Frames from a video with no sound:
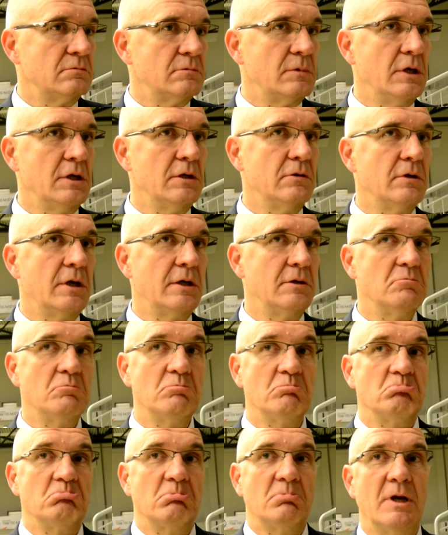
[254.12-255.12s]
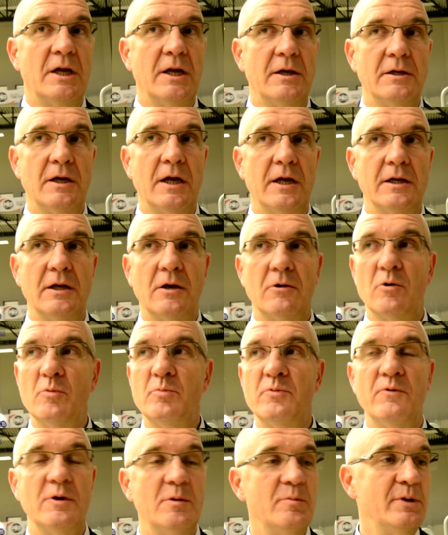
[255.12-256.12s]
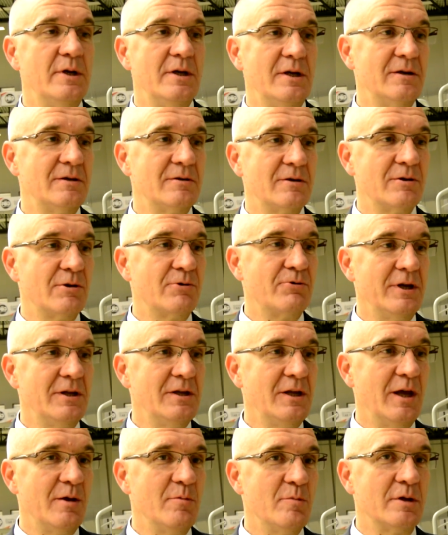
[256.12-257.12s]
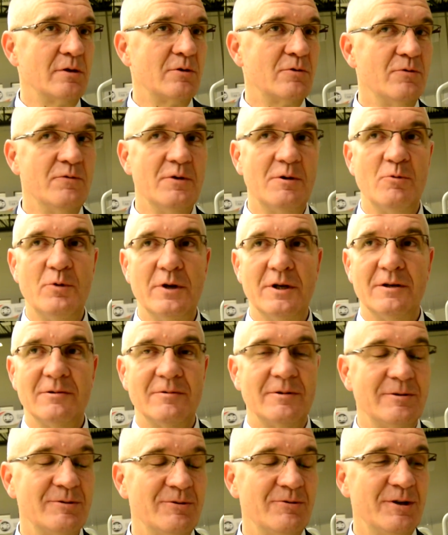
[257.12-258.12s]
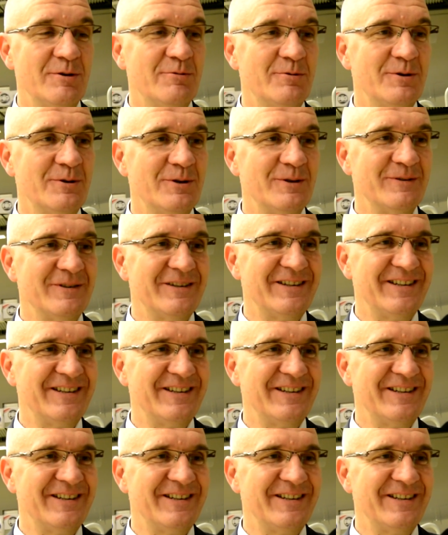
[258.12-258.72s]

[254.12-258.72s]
And I, I hope will be a great game, but who will win, you never know.